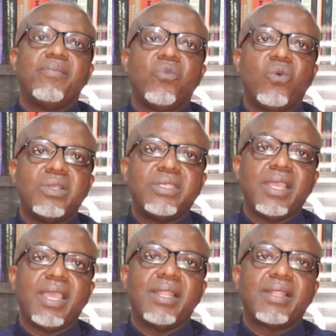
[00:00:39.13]
Once
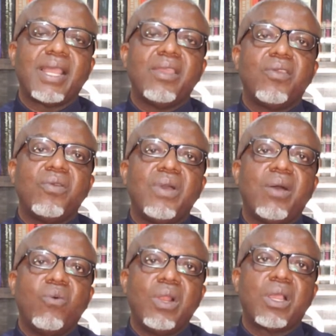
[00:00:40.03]
again, thank you
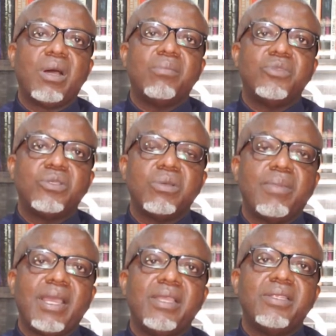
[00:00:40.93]
and welcome to
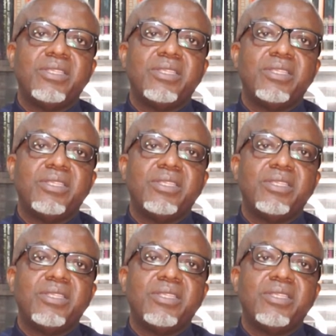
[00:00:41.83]
my